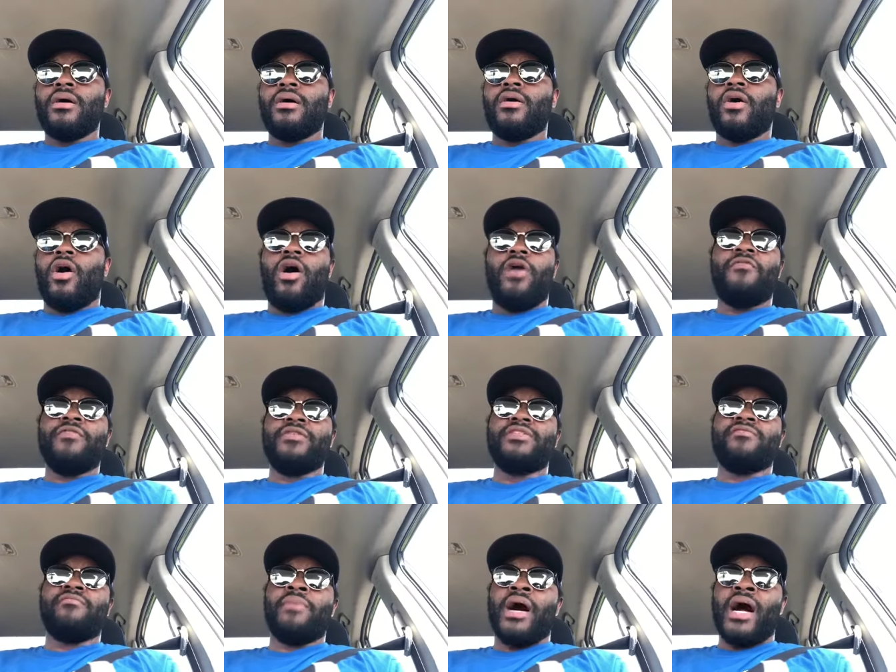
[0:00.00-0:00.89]

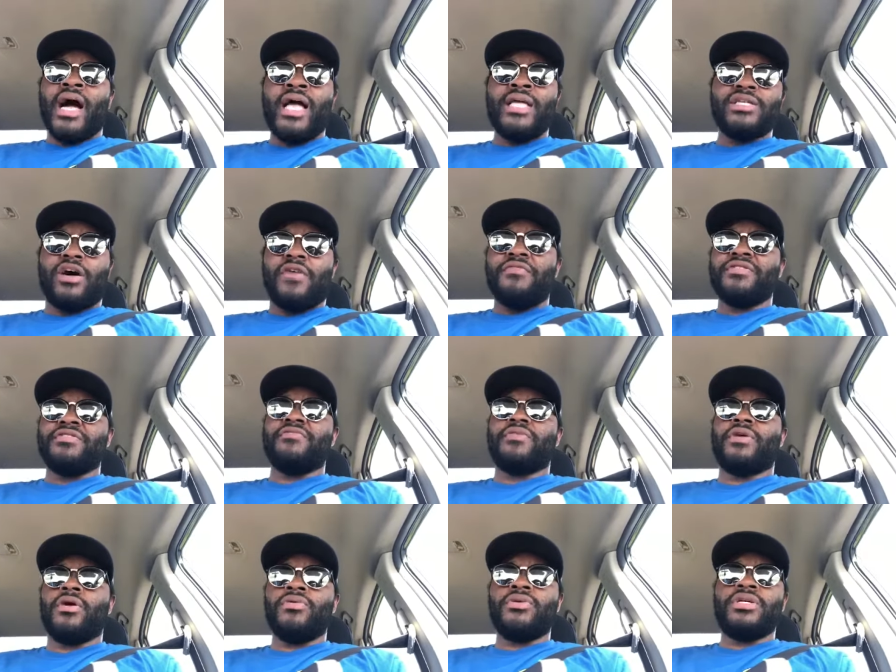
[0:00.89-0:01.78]
Offensive minds, offensive
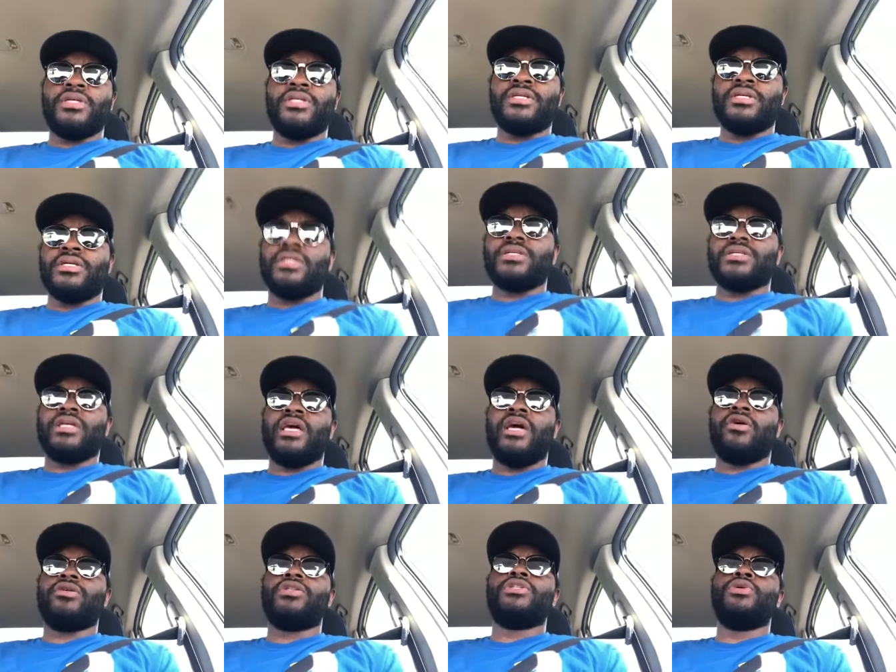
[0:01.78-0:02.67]
coaches in this league
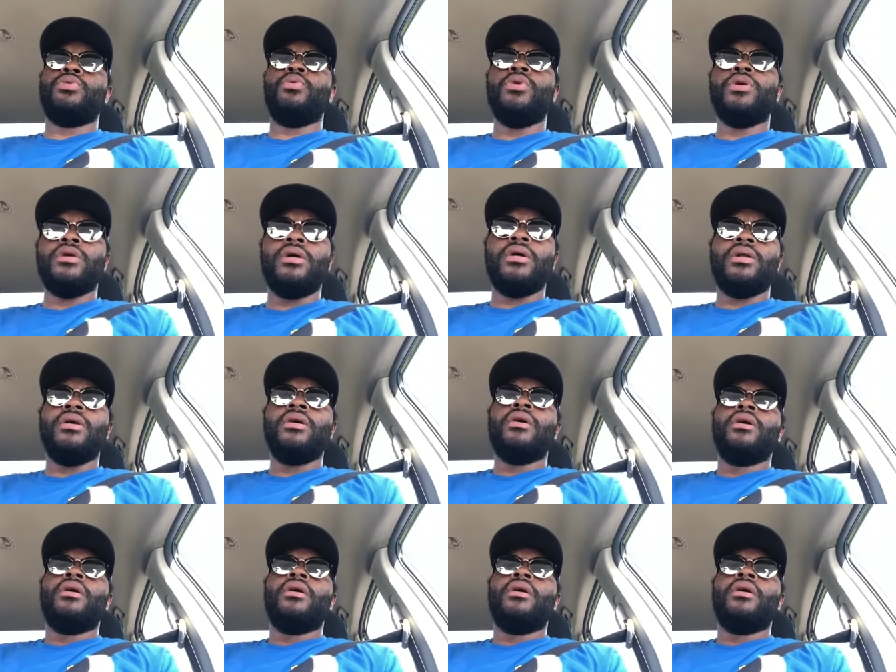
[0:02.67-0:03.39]
are too good.